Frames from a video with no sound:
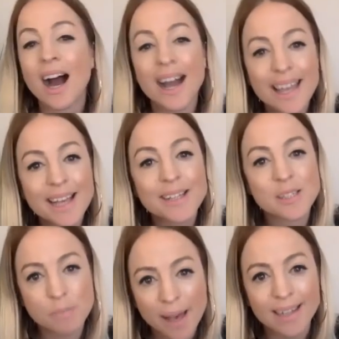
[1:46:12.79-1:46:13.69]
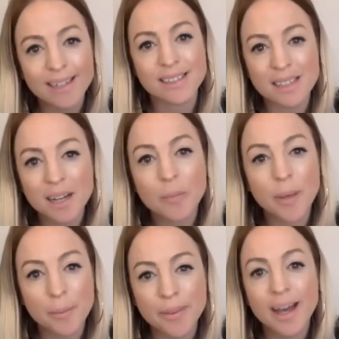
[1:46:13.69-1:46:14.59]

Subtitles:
I expect the young people